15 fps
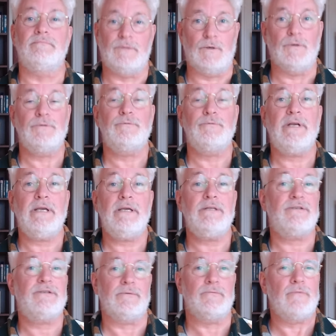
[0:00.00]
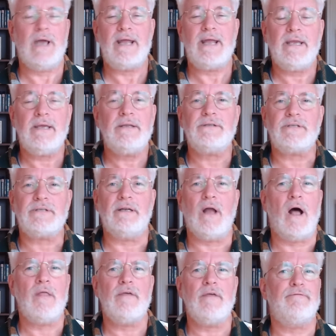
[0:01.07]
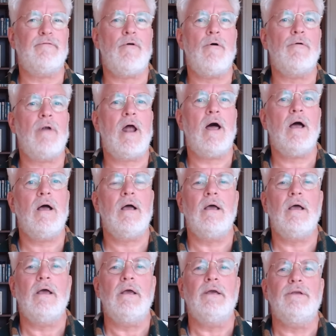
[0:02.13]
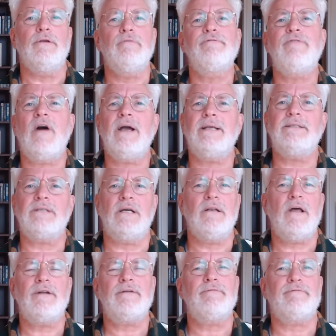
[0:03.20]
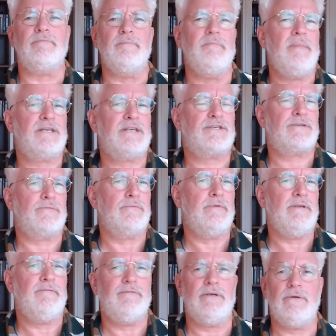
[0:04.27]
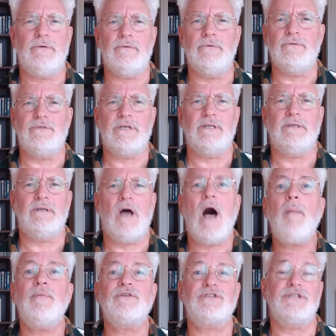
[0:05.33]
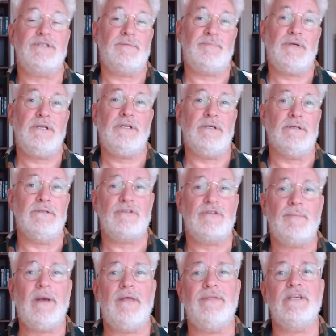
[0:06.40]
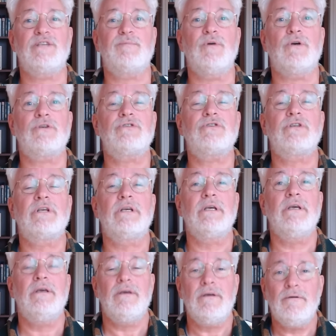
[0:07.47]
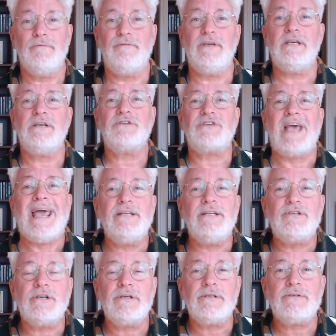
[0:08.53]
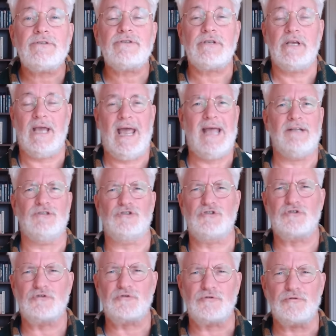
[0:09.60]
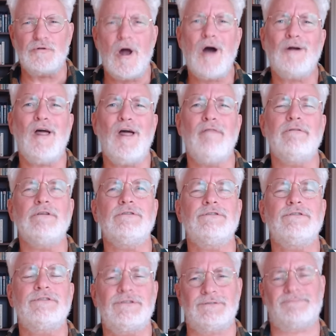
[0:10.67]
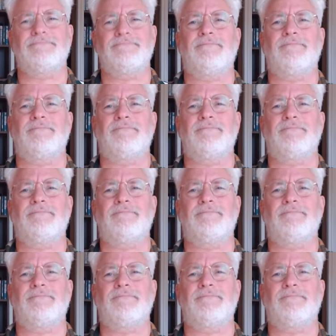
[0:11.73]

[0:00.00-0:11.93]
Goodreads and Reddit and other fora, you'll find a lot of mixed reviews and opposite opinions about these books. Fierce haters and strong lovers.